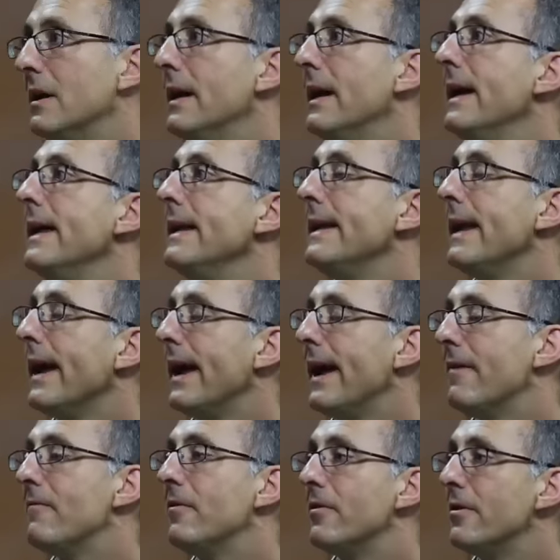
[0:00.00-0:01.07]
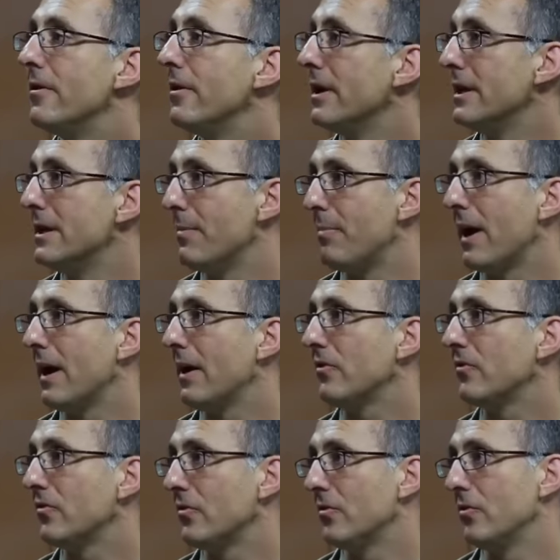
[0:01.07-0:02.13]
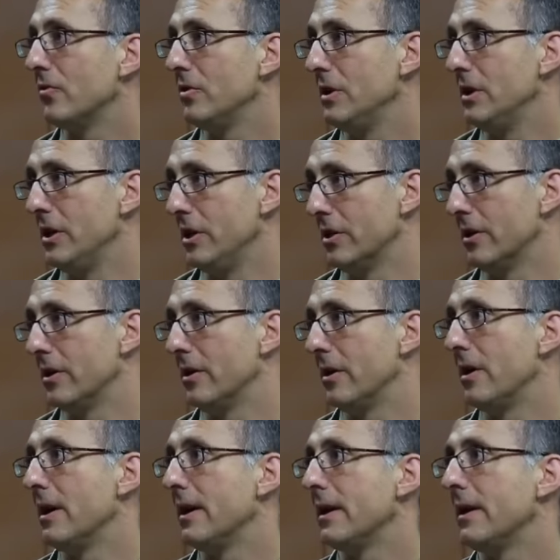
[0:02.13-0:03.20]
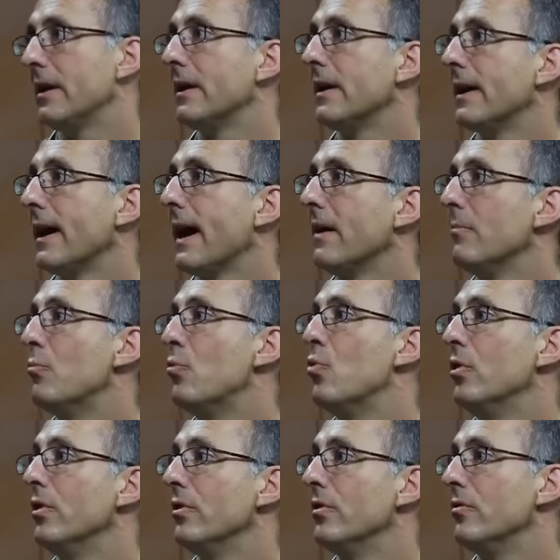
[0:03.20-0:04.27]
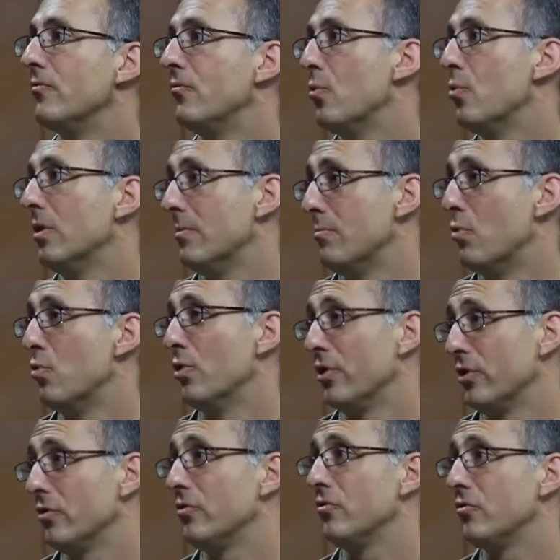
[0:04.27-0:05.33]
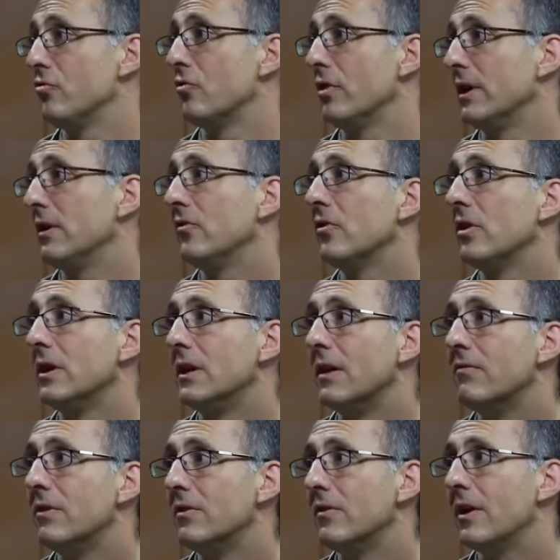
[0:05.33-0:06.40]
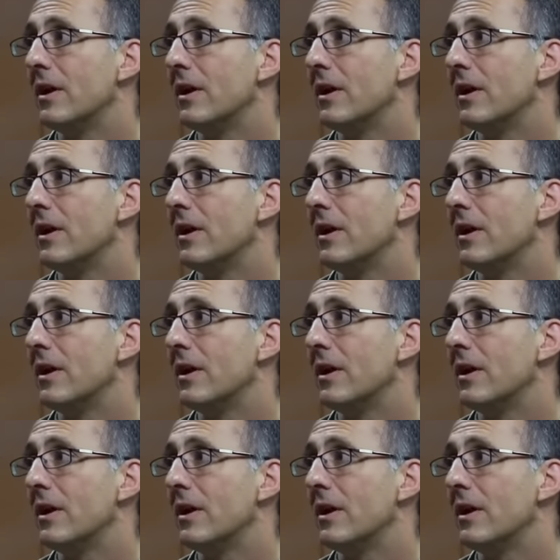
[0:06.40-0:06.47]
Mm-hmm. Now, ever in the past year, had more four or more drinks at a given